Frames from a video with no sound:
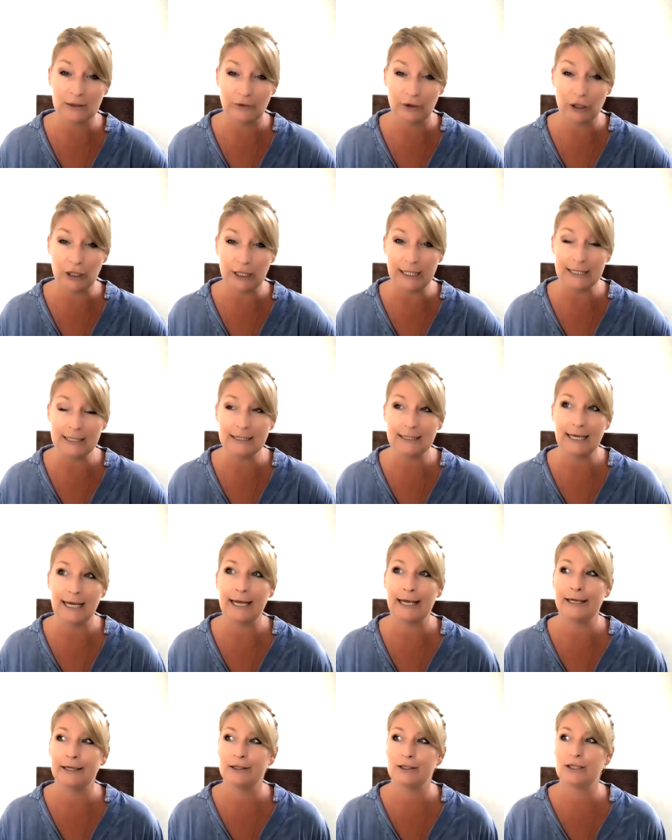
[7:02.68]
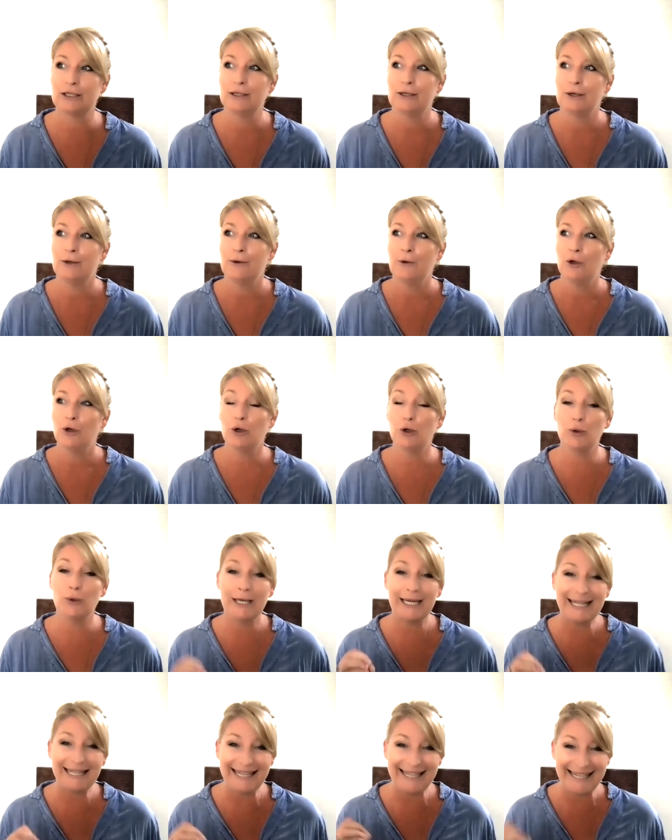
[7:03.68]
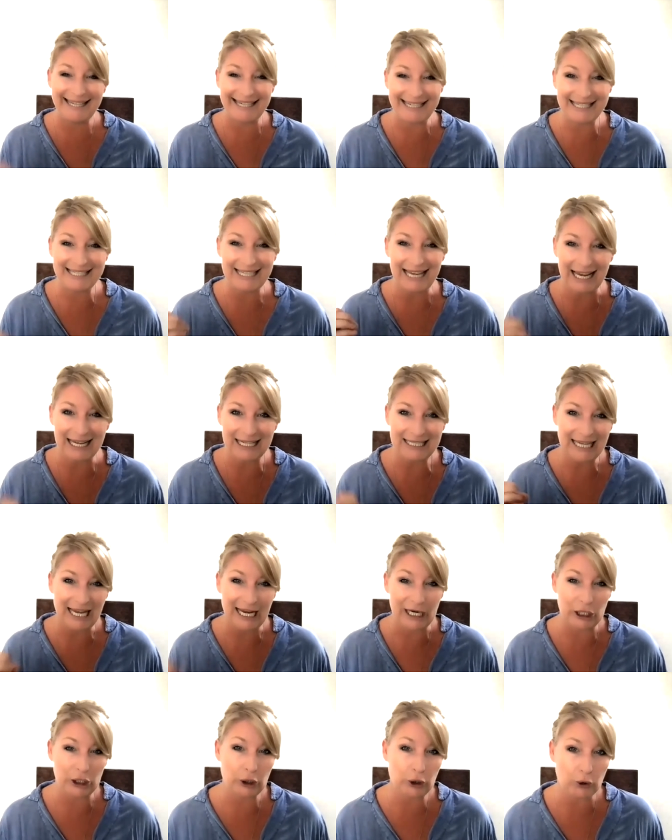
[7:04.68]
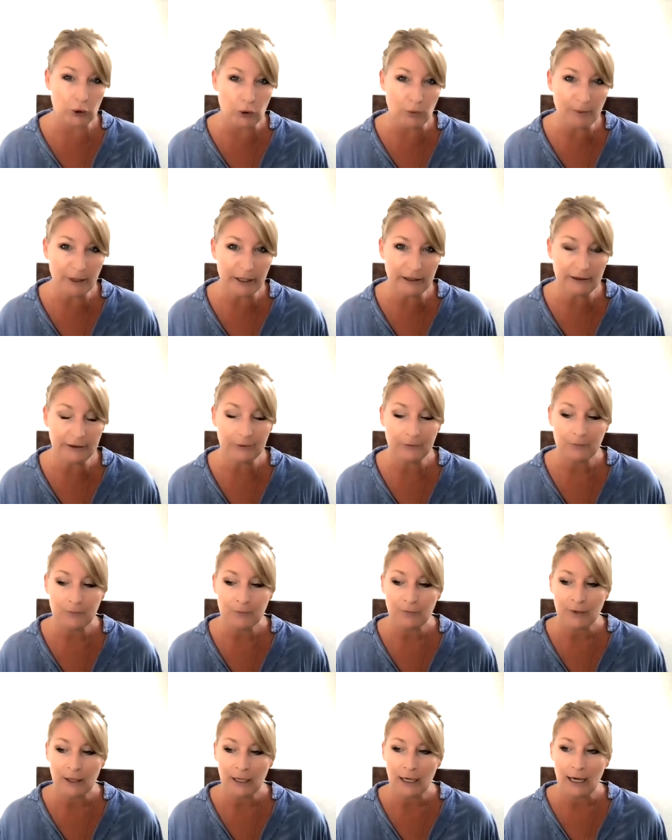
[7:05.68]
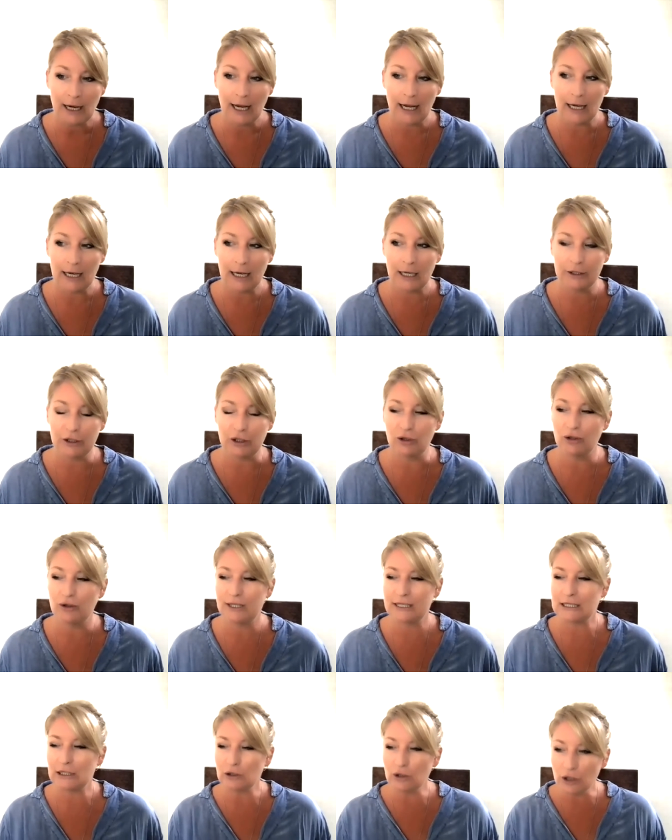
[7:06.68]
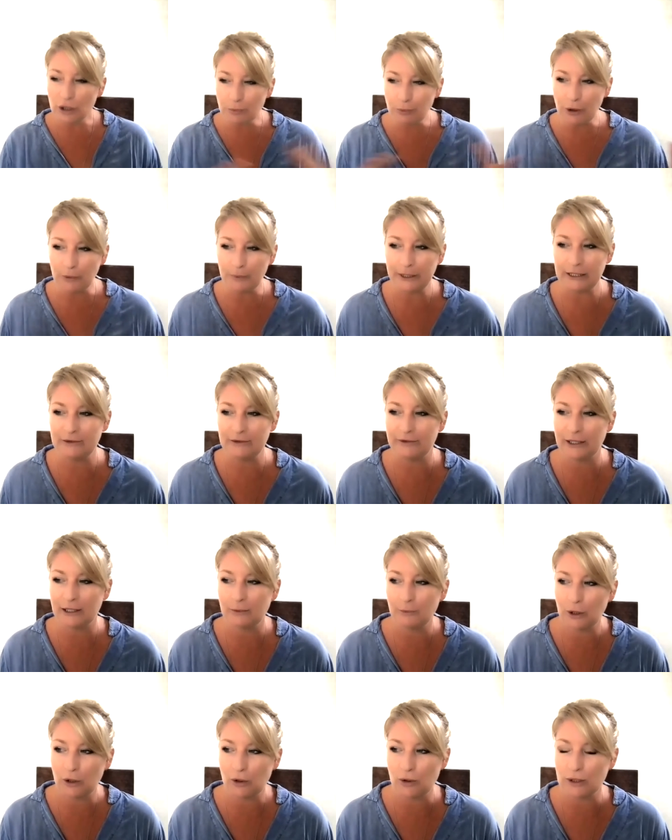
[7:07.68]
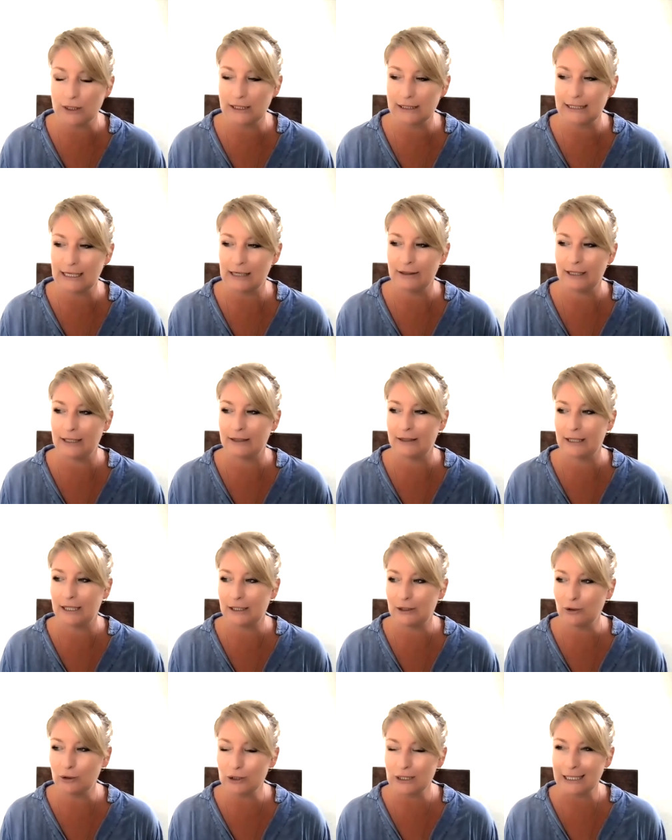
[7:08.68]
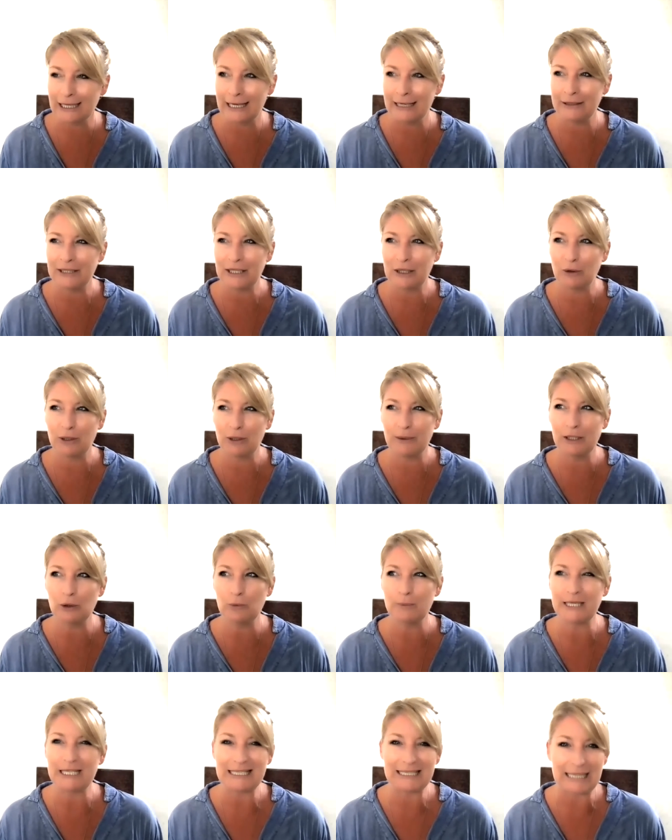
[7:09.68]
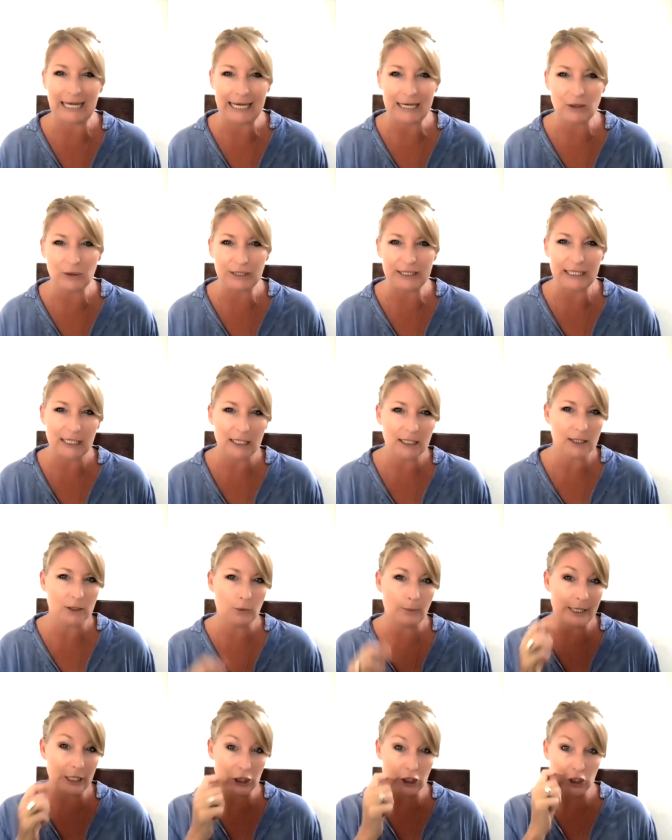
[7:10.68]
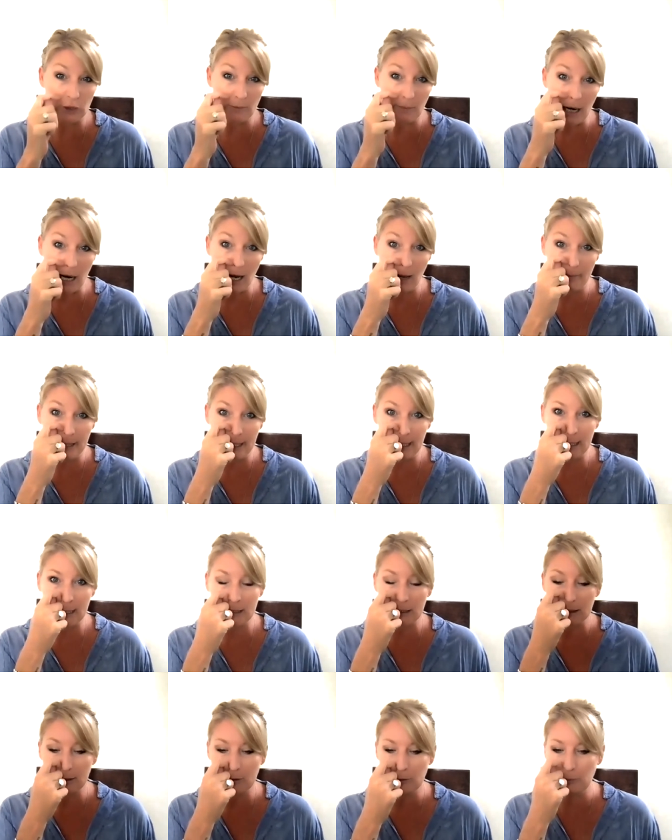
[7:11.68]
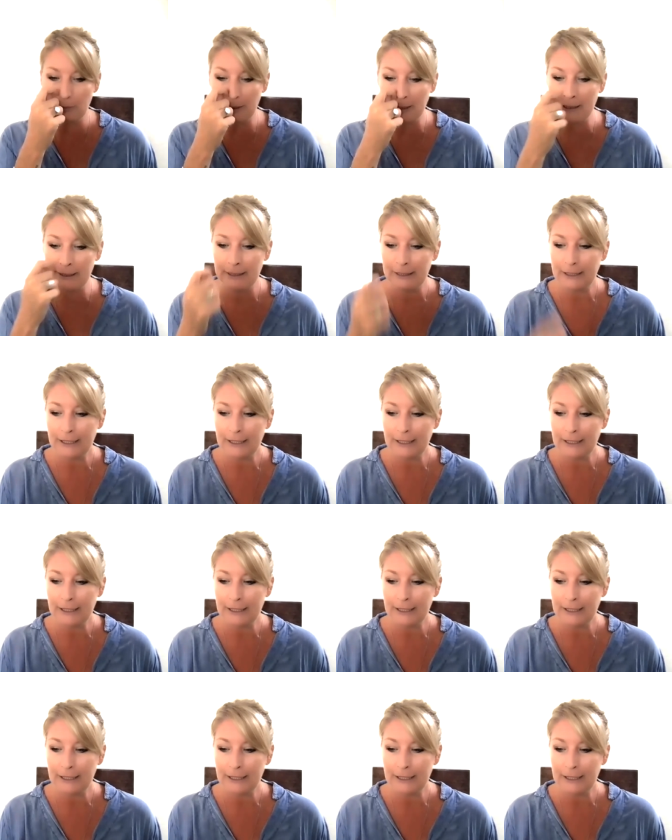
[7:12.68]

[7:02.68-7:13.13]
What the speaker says: few years, and who he is as a human. You know, there's a lot of property development courses out there that I looked at, and they're a little bit salesy and a little bit schmarmy and a little bit,